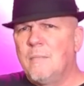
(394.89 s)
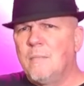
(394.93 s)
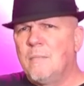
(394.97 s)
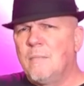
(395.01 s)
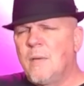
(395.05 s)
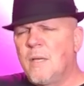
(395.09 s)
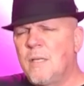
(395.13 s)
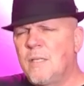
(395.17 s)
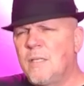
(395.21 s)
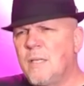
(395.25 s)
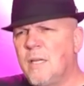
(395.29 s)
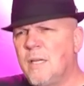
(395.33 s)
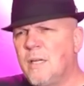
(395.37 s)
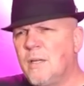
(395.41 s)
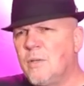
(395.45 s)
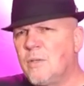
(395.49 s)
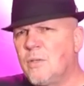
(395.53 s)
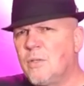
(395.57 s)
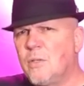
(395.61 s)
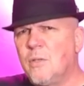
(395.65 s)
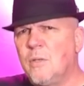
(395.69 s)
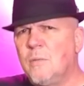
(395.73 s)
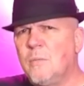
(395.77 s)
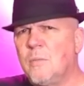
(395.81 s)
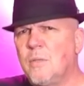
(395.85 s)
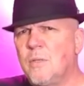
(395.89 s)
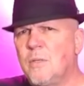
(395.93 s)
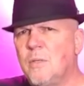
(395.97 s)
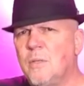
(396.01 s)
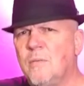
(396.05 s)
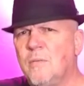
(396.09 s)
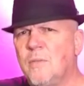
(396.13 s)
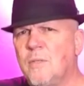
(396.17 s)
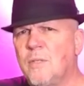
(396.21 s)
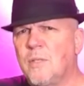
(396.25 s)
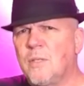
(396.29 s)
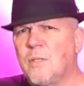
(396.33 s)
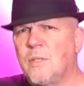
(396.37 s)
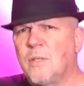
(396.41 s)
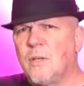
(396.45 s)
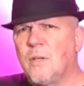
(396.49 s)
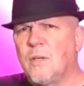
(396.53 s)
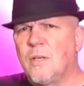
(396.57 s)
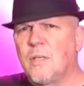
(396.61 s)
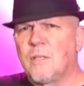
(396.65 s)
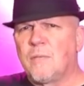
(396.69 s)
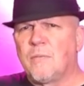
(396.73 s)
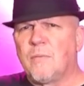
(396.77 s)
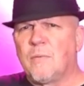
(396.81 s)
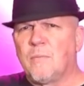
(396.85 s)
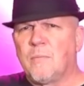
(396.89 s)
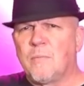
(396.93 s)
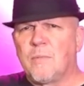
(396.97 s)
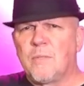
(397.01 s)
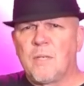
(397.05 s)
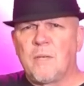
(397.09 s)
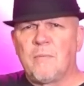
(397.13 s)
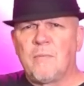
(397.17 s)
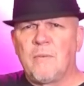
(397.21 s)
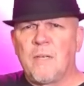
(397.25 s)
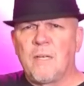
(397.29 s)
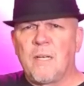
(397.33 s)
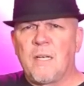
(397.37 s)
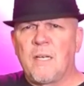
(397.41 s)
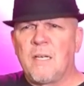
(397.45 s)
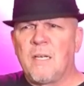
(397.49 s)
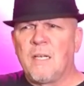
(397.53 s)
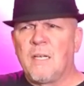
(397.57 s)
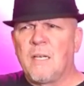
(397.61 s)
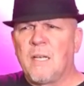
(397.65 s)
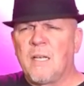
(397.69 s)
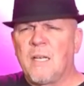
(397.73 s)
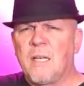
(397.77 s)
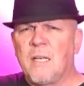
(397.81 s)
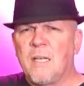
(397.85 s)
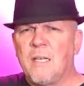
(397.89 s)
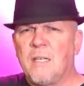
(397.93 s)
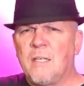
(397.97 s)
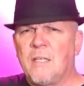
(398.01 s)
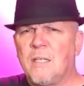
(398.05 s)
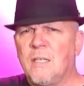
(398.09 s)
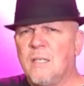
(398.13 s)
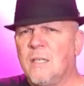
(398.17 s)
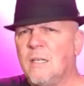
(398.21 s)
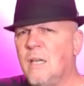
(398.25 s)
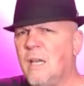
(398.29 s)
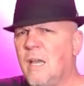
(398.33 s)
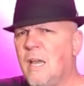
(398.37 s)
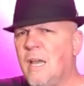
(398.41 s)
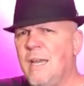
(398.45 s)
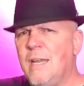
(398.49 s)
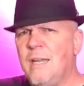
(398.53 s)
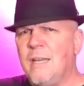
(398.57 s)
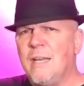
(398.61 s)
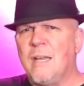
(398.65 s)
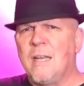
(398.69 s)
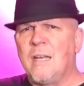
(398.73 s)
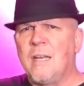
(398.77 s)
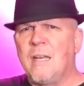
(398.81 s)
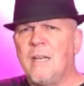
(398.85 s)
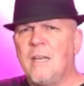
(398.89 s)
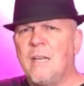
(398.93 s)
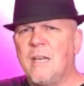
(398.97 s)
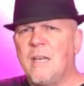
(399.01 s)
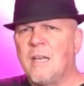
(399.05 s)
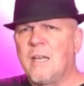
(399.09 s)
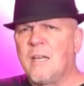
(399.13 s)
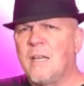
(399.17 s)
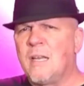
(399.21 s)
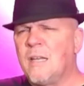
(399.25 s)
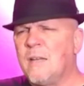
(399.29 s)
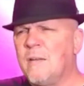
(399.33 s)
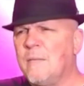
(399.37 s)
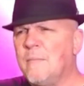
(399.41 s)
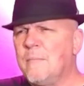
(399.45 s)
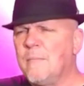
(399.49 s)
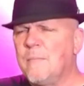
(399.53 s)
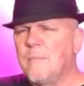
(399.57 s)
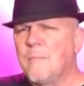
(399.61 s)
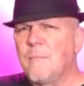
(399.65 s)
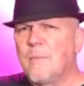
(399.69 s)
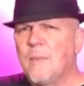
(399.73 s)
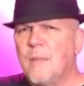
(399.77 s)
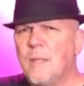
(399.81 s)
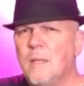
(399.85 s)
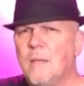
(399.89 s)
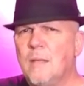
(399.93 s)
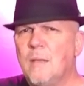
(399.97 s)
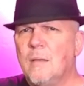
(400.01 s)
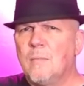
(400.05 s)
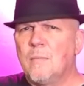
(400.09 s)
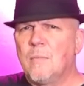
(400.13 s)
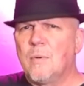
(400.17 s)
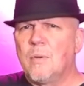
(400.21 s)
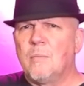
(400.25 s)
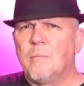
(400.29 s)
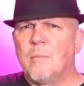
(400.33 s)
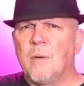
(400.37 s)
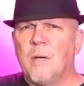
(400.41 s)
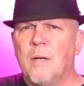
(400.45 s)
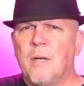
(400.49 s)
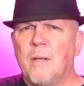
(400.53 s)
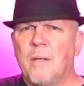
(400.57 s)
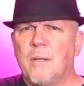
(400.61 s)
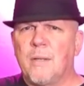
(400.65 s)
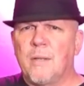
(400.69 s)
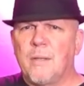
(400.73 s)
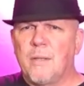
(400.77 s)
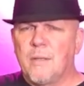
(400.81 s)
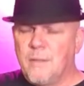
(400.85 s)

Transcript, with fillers: My standard streaming services cost from $7.99 to $8.99 per month.